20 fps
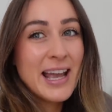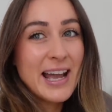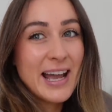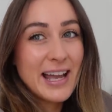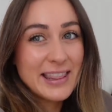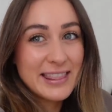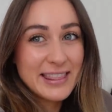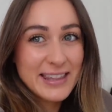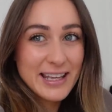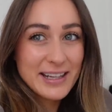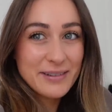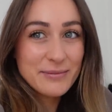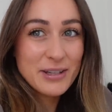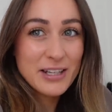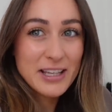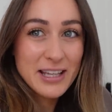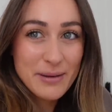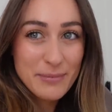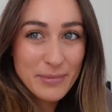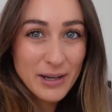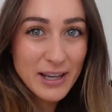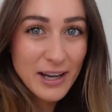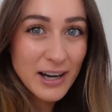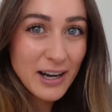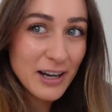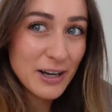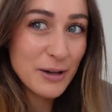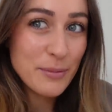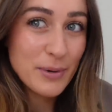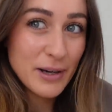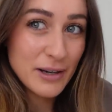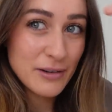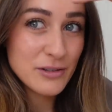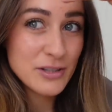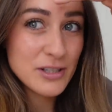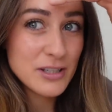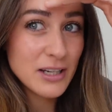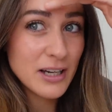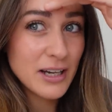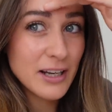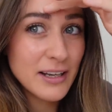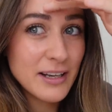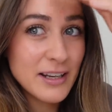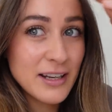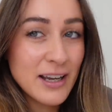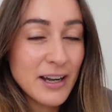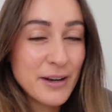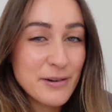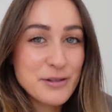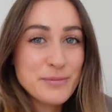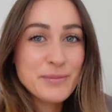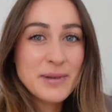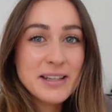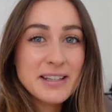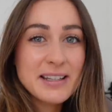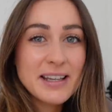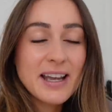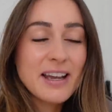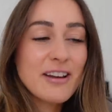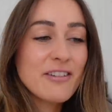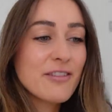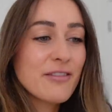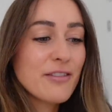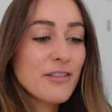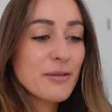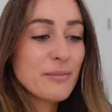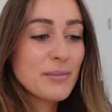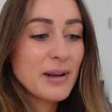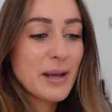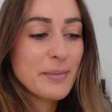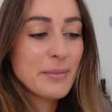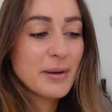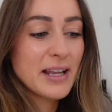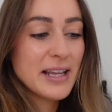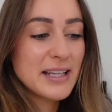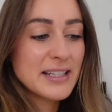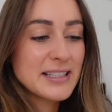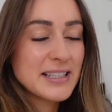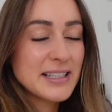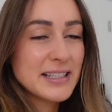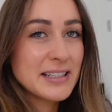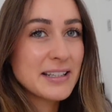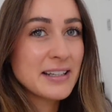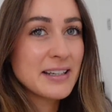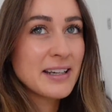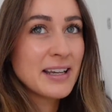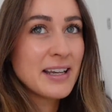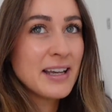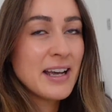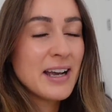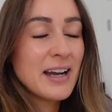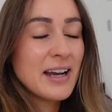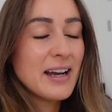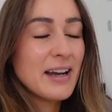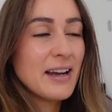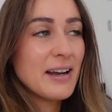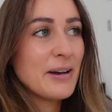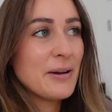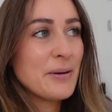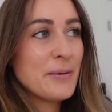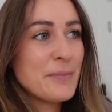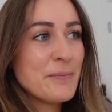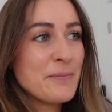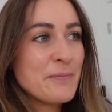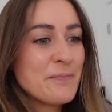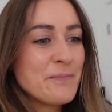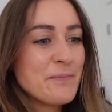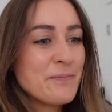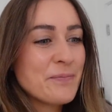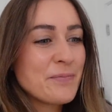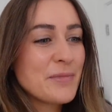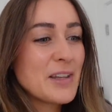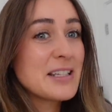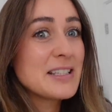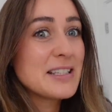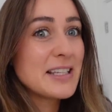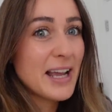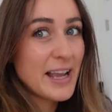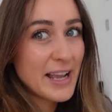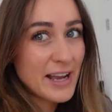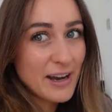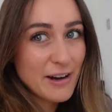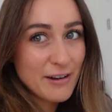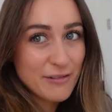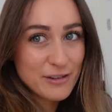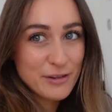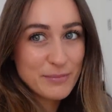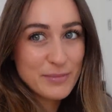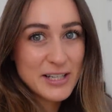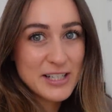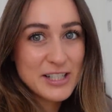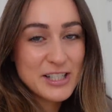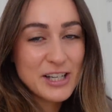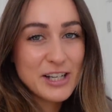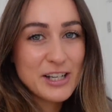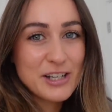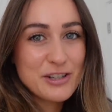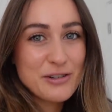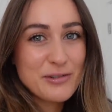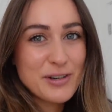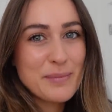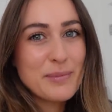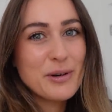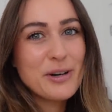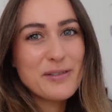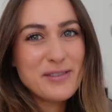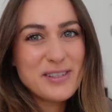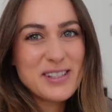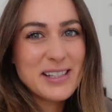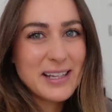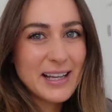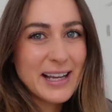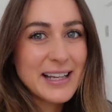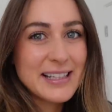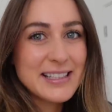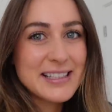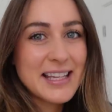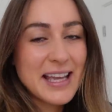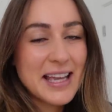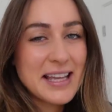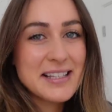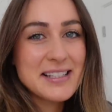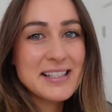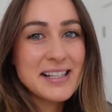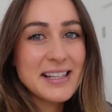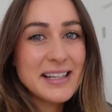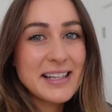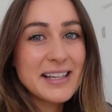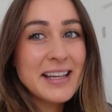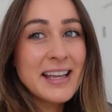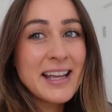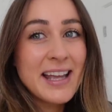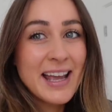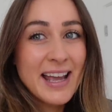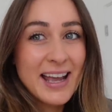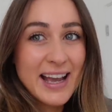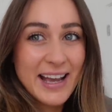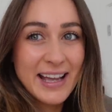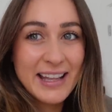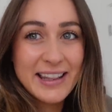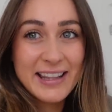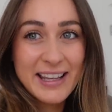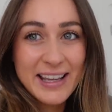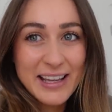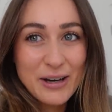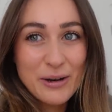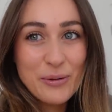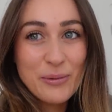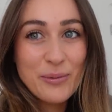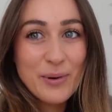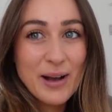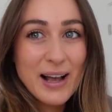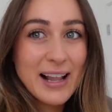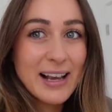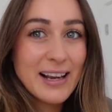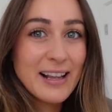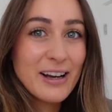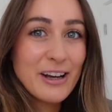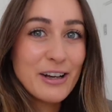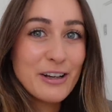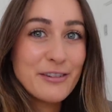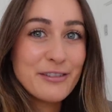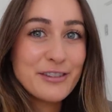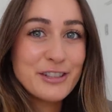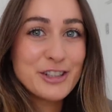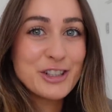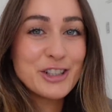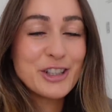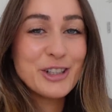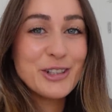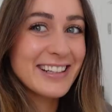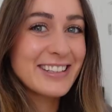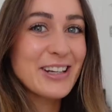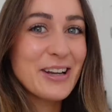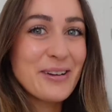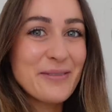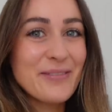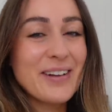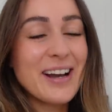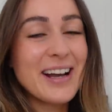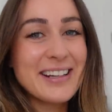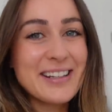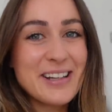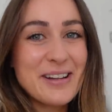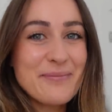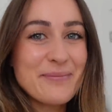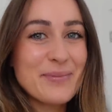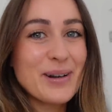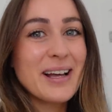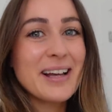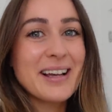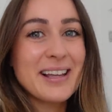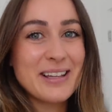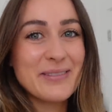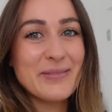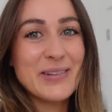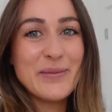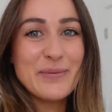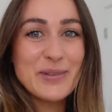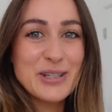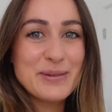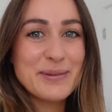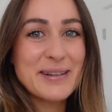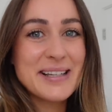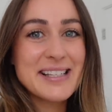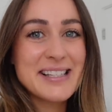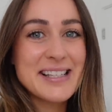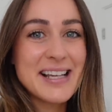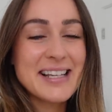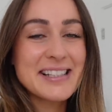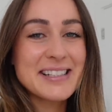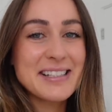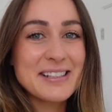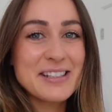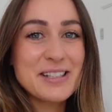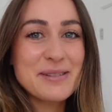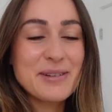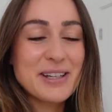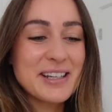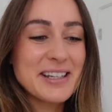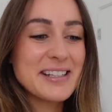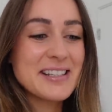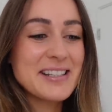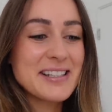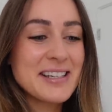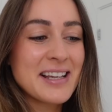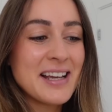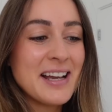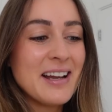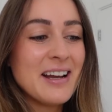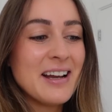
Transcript: and then I'm gonna get my eyebrows done. I was meant to have them laminated um, the day after my surgery, but obviously I had to cancel it and they are well overdue. I don't, I don't pluck them in between sessions because